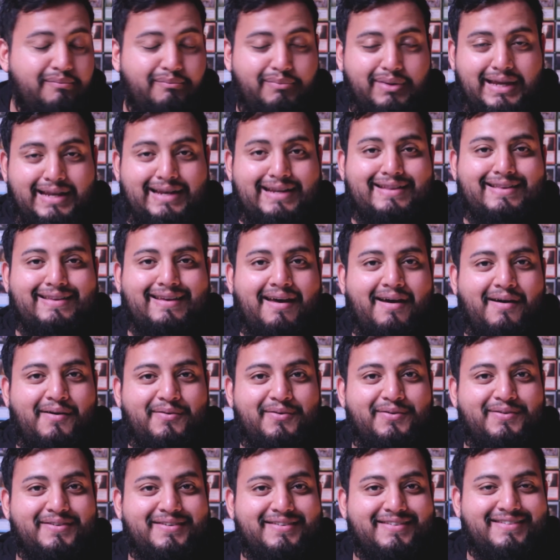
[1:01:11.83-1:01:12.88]
being in
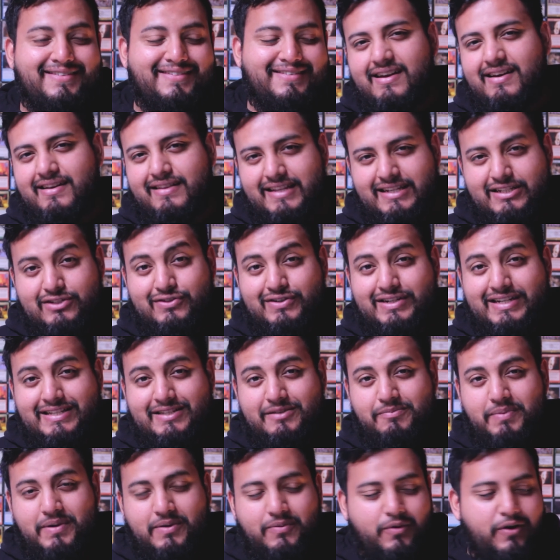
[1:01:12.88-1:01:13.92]
town. This one
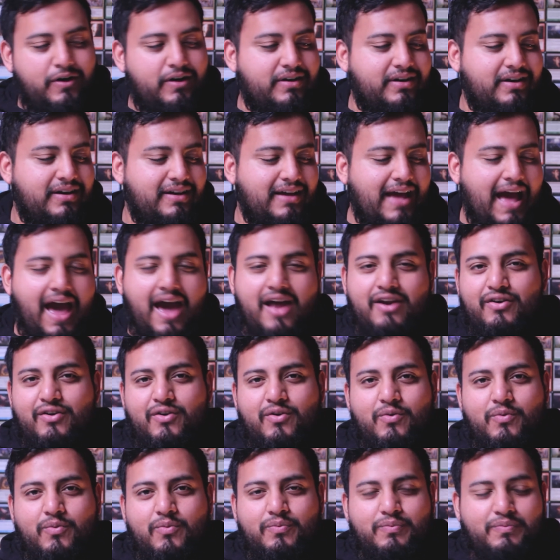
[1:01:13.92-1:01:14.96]
needs a bit of work. I don't
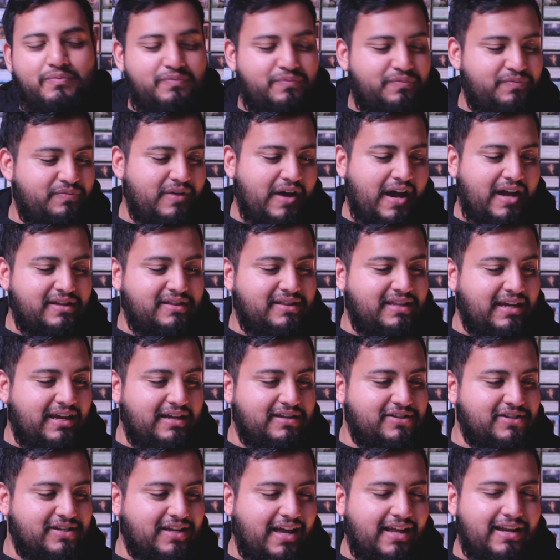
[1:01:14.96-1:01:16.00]
know. I think I
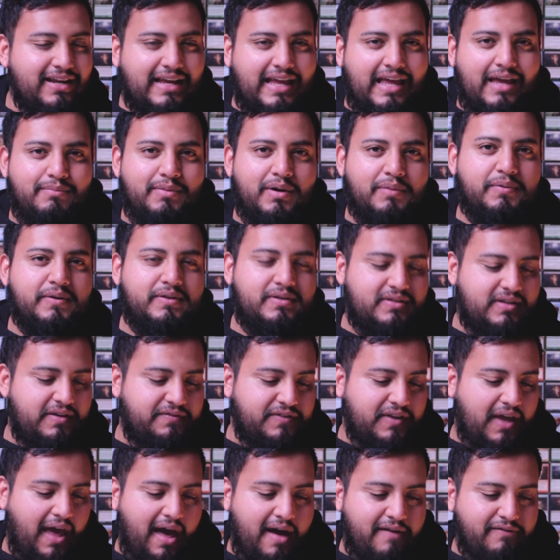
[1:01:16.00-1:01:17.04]
just kind of came up with
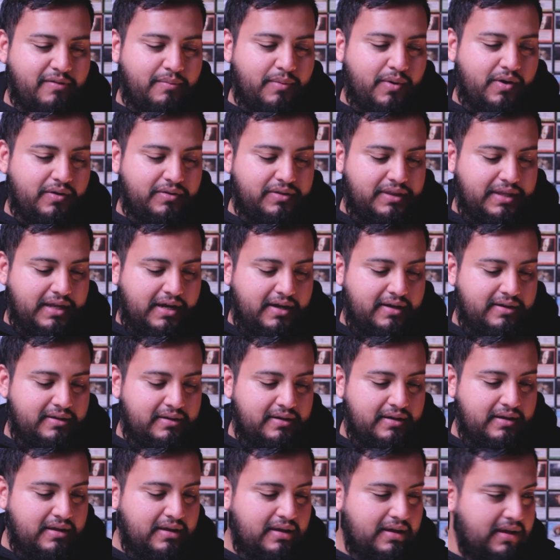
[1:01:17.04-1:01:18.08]
stuff to have them all
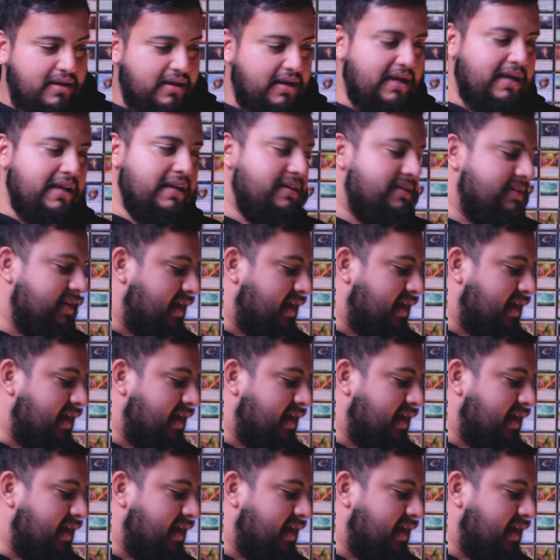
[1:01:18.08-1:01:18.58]
done in